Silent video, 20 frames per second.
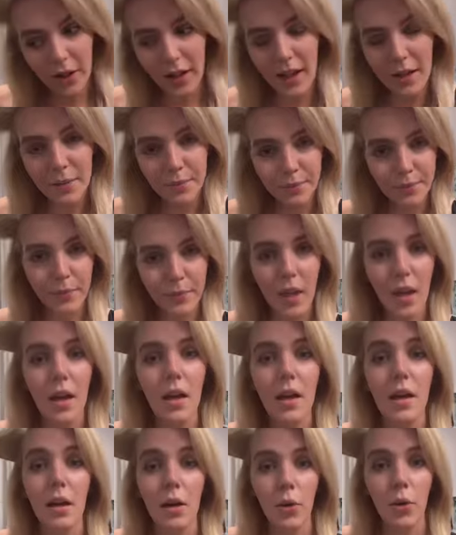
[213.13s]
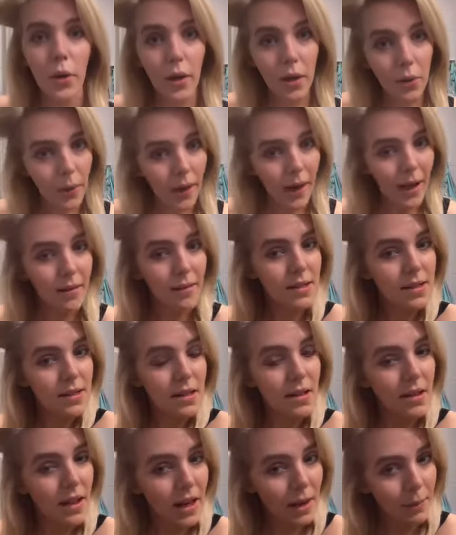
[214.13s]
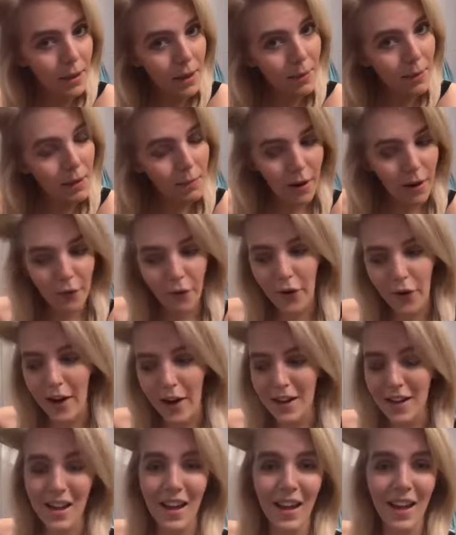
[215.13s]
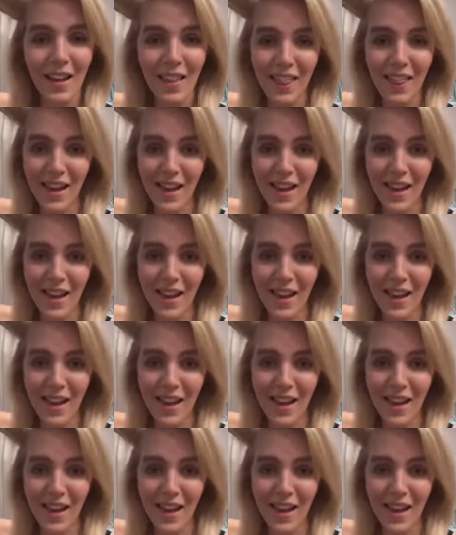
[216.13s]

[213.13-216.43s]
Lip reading: Okay, quick waves, then I'm gonna meet my friend.